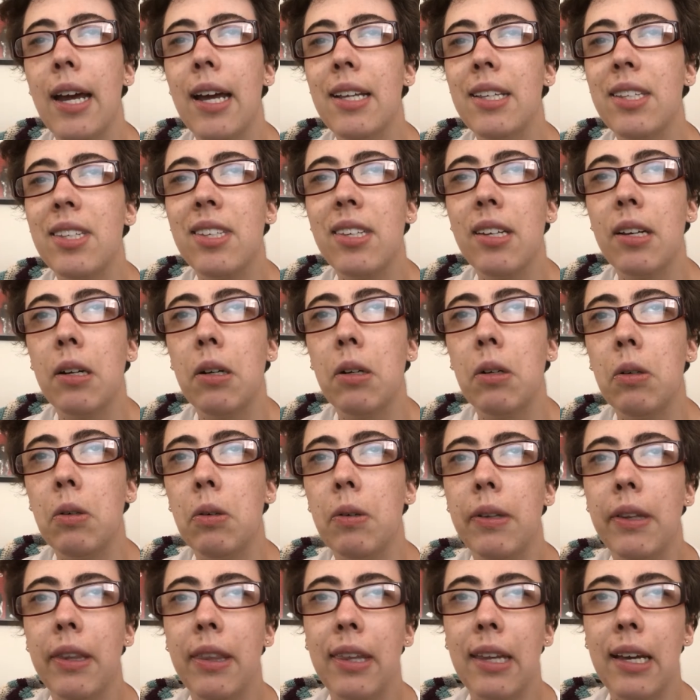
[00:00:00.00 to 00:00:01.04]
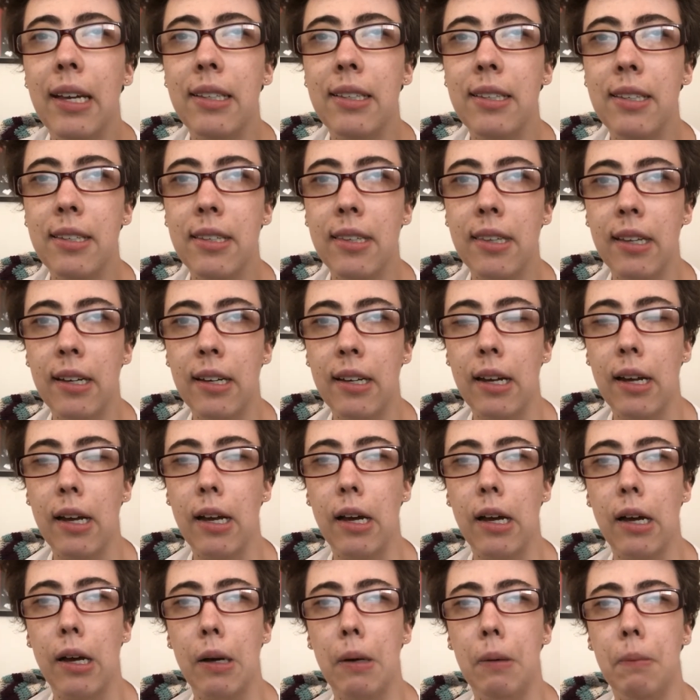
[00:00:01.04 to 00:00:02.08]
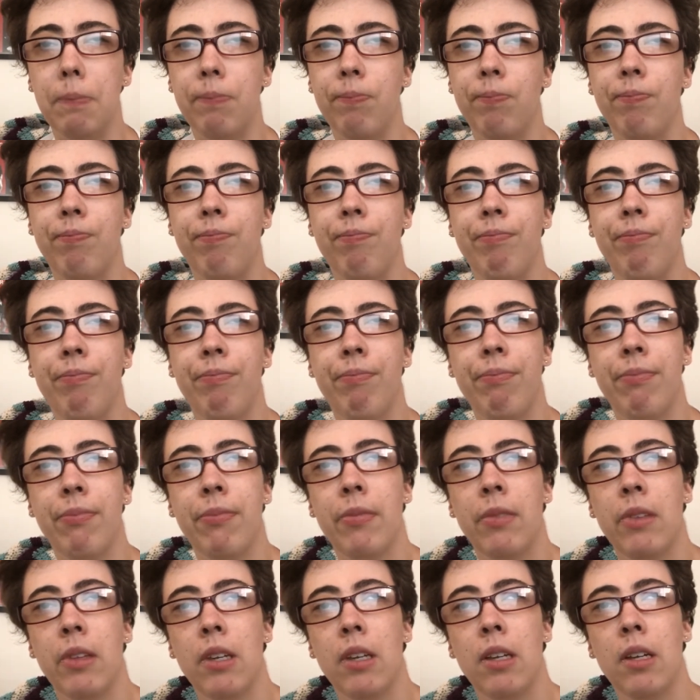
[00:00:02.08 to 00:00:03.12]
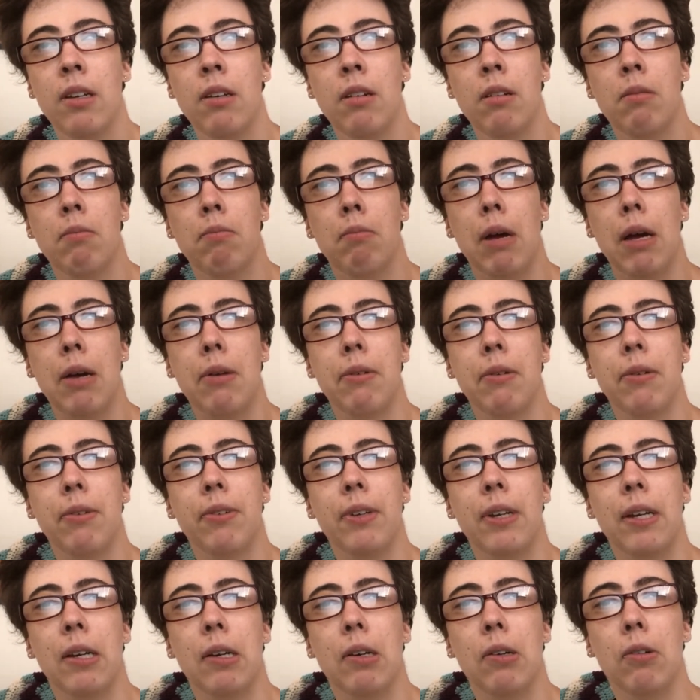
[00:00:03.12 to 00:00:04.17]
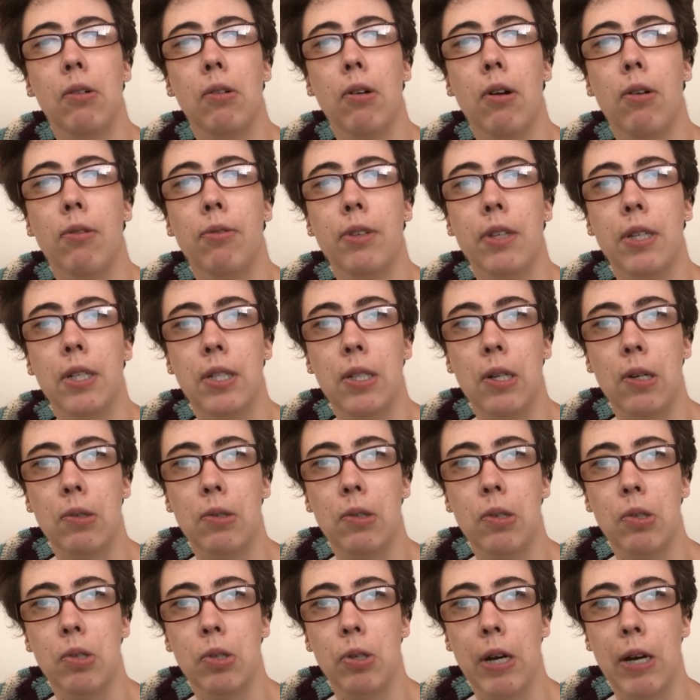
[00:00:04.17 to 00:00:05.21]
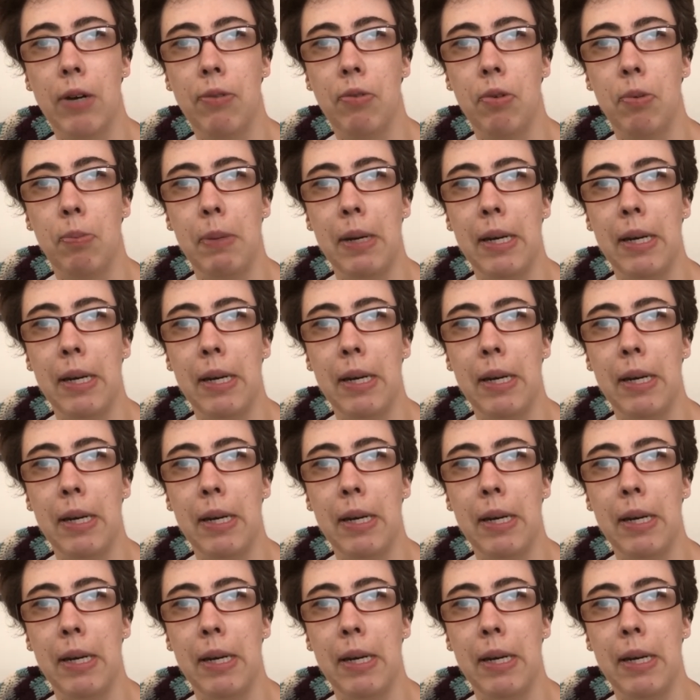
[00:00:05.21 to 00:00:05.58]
And so that's the my review of the Toto Travel